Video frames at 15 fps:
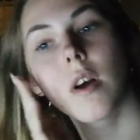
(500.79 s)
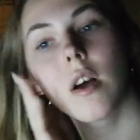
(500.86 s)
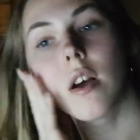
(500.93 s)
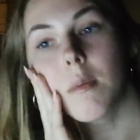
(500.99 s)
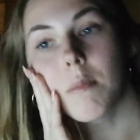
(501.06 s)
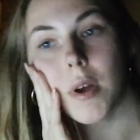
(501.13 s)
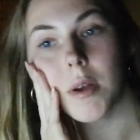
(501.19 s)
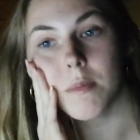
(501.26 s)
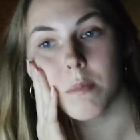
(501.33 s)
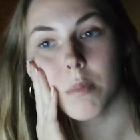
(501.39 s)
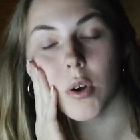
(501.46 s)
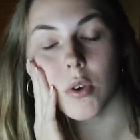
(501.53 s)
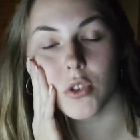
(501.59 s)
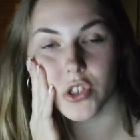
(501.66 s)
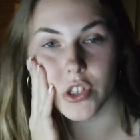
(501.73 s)
I'm
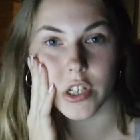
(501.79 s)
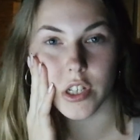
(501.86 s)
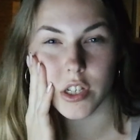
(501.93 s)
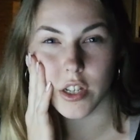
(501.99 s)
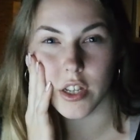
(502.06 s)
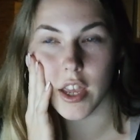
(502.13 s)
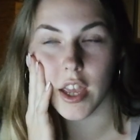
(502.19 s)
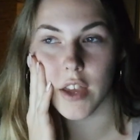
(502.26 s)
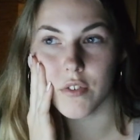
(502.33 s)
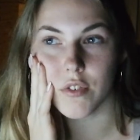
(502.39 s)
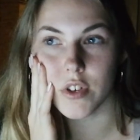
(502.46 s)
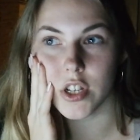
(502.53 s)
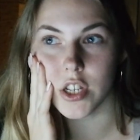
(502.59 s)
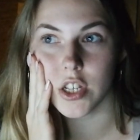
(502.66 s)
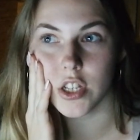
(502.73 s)
posting
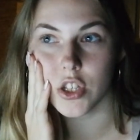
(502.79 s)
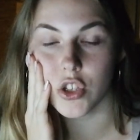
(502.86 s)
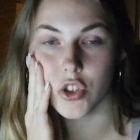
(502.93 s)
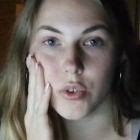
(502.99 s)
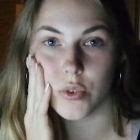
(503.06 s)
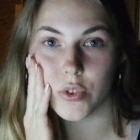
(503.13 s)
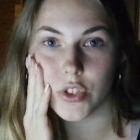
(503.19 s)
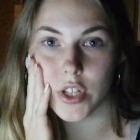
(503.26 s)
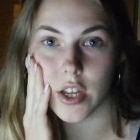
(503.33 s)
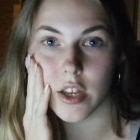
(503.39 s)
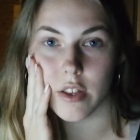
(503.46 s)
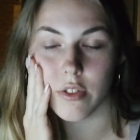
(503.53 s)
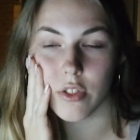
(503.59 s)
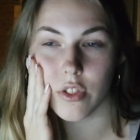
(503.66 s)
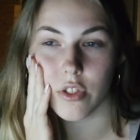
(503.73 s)
every
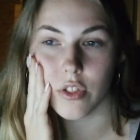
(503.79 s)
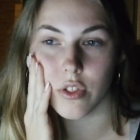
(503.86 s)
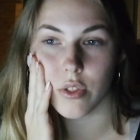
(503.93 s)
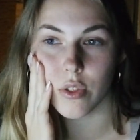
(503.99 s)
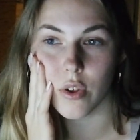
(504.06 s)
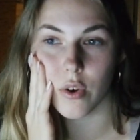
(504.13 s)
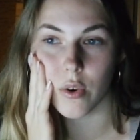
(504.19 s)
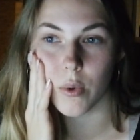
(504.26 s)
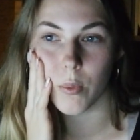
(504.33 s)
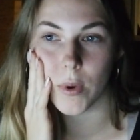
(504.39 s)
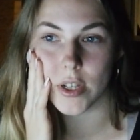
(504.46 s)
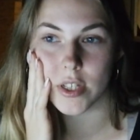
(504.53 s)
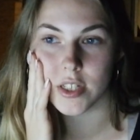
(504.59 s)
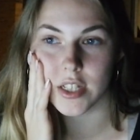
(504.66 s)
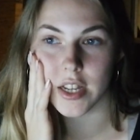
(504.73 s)
Tuesday or
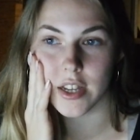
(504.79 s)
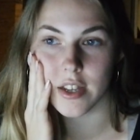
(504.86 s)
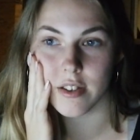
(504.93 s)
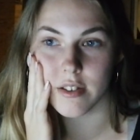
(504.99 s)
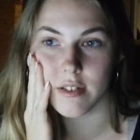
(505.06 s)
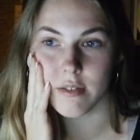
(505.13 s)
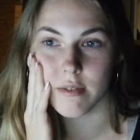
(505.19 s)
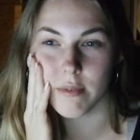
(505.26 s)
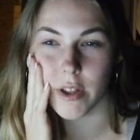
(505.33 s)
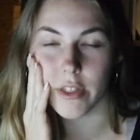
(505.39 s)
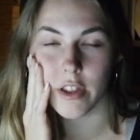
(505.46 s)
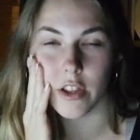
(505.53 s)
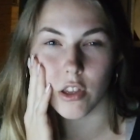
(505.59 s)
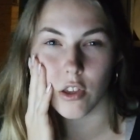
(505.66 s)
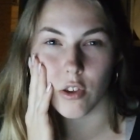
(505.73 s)
Wednesday. I
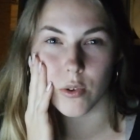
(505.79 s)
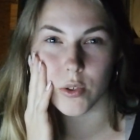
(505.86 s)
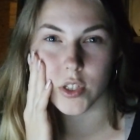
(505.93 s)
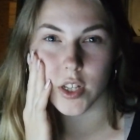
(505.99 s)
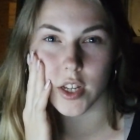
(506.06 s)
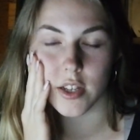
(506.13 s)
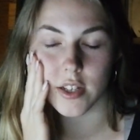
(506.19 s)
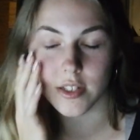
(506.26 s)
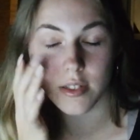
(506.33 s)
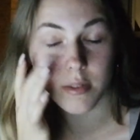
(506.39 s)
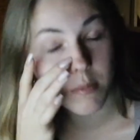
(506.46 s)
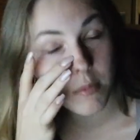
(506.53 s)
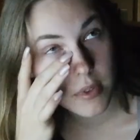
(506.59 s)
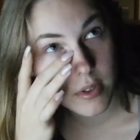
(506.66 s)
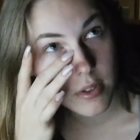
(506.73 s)
think Tuesdays,
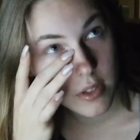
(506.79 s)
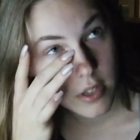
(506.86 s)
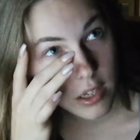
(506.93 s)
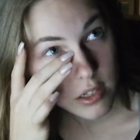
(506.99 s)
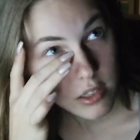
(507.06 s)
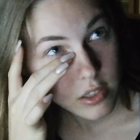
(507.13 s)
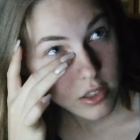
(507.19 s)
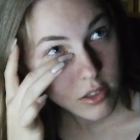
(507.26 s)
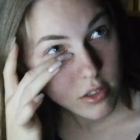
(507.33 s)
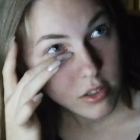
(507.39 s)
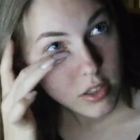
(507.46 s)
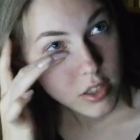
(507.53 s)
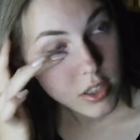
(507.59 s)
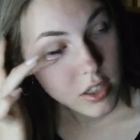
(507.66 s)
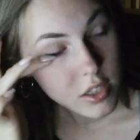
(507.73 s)
but yes.
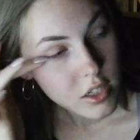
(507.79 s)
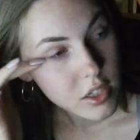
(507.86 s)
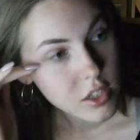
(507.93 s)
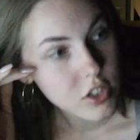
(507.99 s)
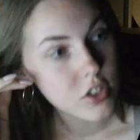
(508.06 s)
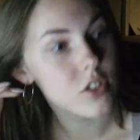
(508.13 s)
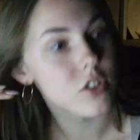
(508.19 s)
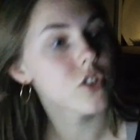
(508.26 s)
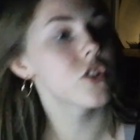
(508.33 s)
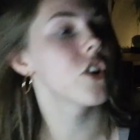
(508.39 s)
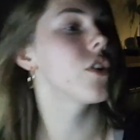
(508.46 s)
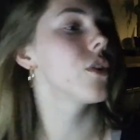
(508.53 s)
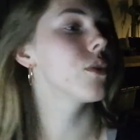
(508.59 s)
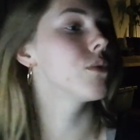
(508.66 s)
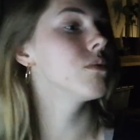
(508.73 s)

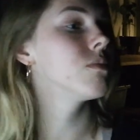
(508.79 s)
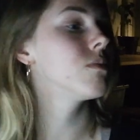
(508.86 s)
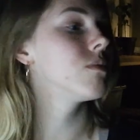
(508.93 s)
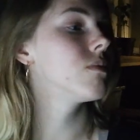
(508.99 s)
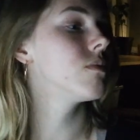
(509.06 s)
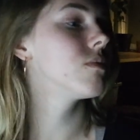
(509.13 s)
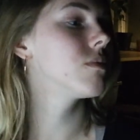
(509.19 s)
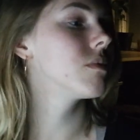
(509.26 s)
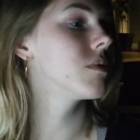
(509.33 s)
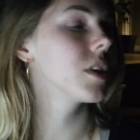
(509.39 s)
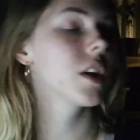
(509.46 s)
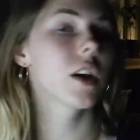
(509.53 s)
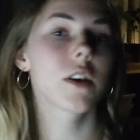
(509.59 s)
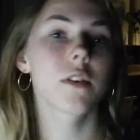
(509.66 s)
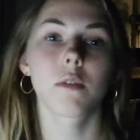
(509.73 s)
So
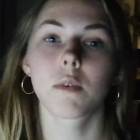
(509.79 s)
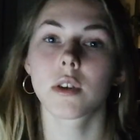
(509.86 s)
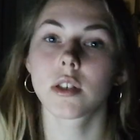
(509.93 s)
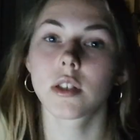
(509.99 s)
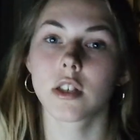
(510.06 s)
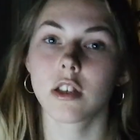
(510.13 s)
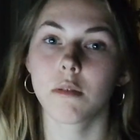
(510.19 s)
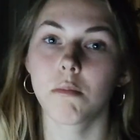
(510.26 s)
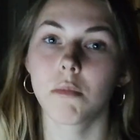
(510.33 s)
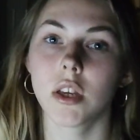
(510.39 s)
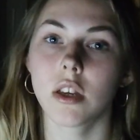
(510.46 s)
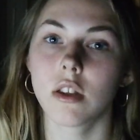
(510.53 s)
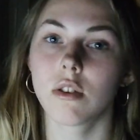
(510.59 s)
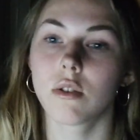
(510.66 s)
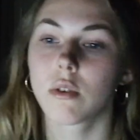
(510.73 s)
if you want to see
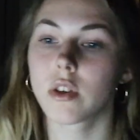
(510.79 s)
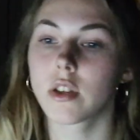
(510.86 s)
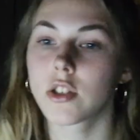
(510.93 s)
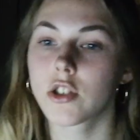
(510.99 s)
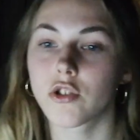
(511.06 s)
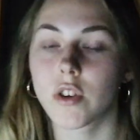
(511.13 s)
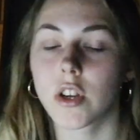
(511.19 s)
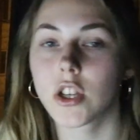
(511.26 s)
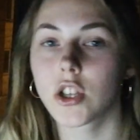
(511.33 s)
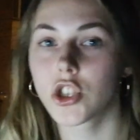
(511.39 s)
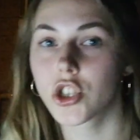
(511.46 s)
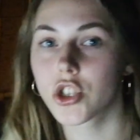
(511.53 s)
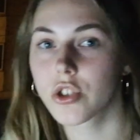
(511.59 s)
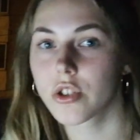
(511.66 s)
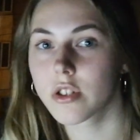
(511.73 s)
me doing
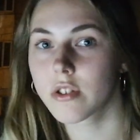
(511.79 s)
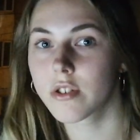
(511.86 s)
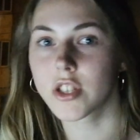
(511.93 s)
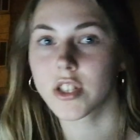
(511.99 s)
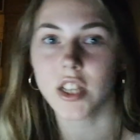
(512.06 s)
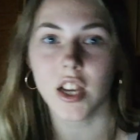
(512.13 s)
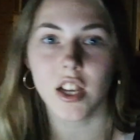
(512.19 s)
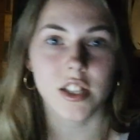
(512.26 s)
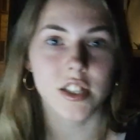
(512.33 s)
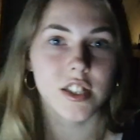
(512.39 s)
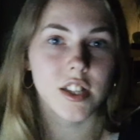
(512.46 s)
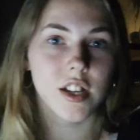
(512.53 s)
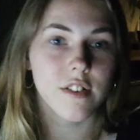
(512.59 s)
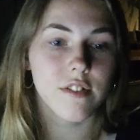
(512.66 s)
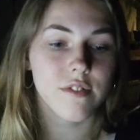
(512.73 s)
strange design
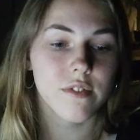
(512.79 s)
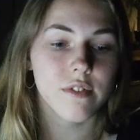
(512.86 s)
stuff,